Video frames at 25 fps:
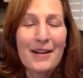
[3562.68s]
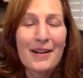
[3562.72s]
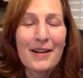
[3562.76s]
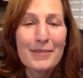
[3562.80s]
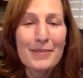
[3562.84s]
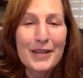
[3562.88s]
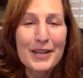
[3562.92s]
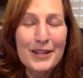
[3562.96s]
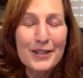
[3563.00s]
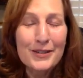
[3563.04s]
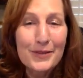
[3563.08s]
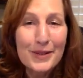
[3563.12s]

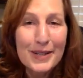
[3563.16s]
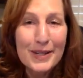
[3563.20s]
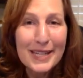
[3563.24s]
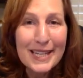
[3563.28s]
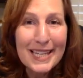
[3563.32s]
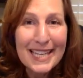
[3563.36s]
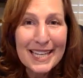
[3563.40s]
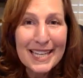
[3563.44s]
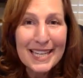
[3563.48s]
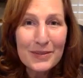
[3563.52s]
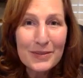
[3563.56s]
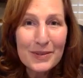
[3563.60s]
because when
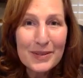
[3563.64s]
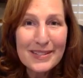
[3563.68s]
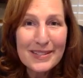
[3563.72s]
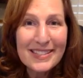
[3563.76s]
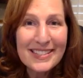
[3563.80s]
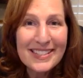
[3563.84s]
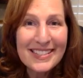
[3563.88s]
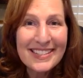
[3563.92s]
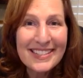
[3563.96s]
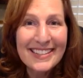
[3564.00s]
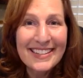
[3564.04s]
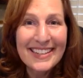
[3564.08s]
he
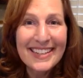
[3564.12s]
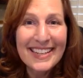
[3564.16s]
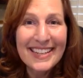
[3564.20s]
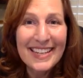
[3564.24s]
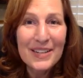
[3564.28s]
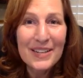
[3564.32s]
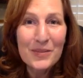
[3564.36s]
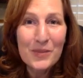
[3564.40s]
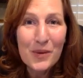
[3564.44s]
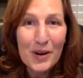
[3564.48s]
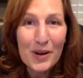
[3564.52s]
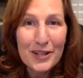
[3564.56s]
was
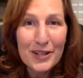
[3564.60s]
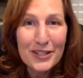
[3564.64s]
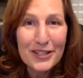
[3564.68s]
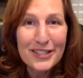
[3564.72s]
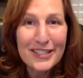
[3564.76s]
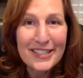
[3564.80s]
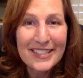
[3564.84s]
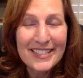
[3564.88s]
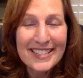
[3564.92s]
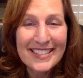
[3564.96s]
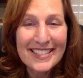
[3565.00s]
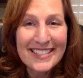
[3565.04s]
in
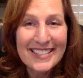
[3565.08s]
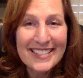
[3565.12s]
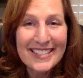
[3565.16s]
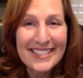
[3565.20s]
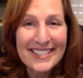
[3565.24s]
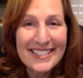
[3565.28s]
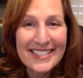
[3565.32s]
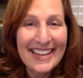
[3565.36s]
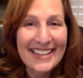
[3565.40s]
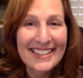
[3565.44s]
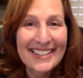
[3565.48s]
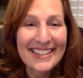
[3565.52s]
Washington
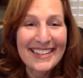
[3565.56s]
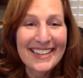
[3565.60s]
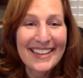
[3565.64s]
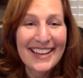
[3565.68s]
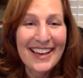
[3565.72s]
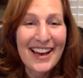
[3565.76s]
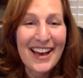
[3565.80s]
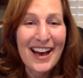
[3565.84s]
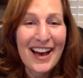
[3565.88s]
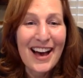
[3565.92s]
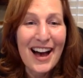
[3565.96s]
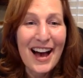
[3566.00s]
State,
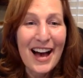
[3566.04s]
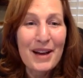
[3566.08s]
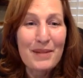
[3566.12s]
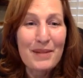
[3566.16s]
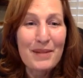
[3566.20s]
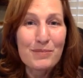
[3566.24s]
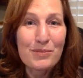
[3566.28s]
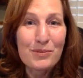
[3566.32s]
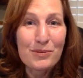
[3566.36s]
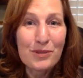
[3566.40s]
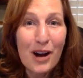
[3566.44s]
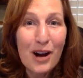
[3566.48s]

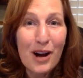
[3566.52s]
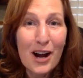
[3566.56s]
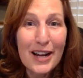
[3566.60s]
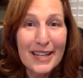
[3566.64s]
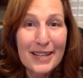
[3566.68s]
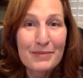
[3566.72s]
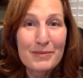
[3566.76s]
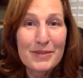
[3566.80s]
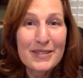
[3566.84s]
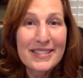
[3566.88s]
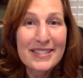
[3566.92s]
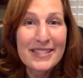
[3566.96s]
I brought
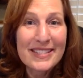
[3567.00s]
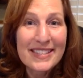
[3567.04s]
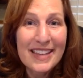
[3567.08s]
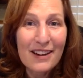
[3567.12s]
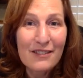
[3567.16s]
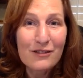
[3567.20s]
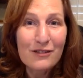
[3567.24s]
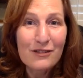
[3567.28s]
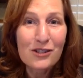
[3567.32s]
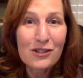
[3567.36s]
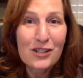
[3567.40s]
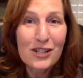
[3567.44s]
him
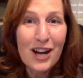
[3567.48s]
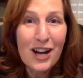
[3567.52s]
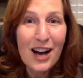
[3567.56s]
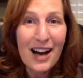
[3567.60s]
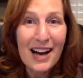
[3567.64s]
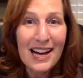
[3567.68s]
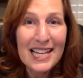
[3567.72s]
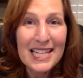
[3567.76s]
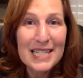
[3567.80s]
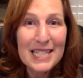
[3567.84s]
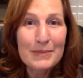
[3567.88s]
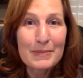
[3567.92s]
several
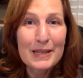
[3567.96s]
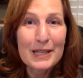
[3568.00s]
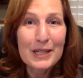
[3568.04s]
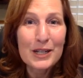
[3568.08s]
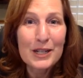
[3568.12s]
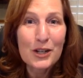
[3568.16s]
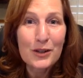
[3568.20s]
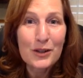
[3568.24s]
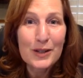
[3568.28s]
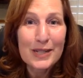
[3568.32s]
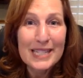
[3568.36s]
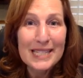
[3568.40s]
Cosmic
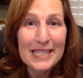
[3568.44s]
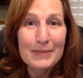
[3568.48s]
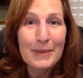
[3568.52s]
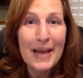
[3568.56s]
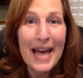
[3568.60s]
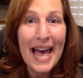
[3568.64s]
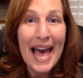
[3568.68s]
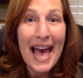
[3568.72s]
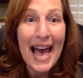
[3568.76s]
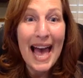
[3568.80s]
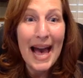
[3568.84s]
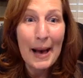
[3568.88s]
Crisp
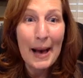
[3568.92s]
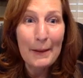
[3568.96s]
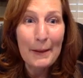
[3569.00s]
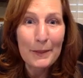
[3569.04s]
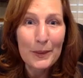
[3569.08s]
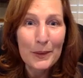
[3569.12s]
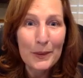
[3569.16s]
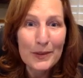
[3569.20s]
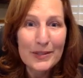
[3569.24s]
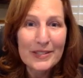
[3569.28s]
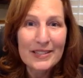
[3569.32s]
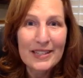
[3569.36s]

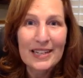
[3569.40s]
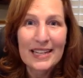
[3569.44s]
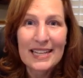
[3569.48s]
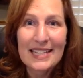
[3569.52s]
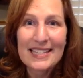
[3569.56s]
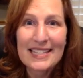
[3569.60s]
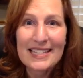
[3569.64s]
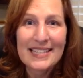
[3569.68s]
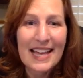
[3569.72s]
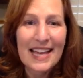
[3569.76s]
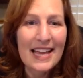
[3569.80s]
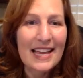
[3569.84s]
apples, and I
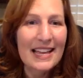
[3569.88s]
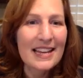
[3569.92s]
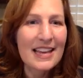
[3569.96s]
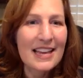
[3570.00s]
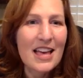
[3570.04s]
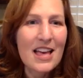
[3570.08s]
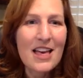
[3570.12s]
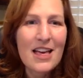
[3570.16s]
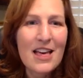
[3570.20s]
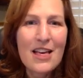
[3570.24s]
said,